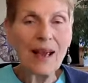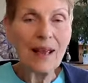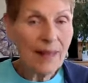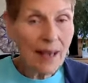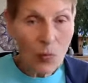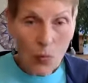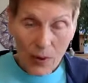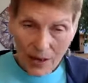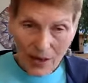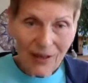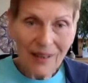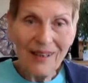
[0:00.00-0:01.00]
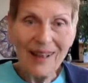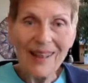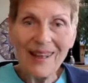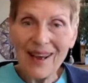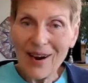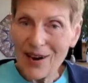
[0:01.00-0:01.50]
And they will.
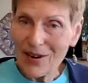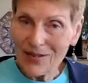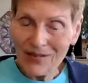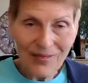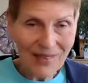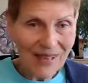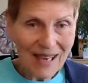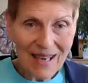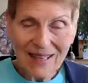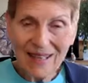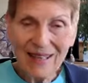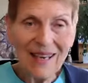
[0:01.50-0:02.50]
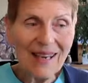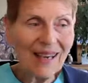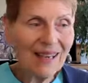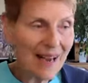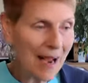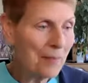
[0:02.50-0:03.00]
They are easily
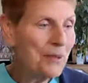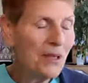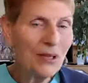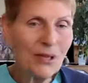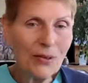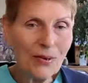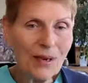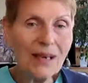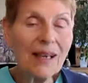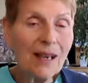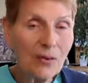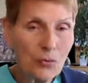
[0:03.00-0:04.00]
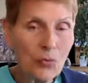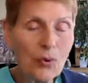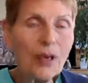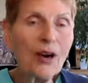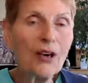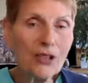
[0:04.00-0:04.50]
adapted to it if
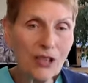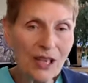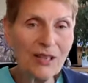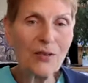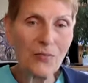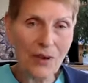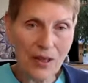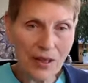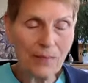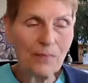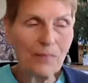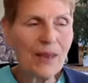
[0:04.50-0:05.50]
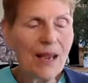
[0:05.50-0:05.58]
we are gentle with them.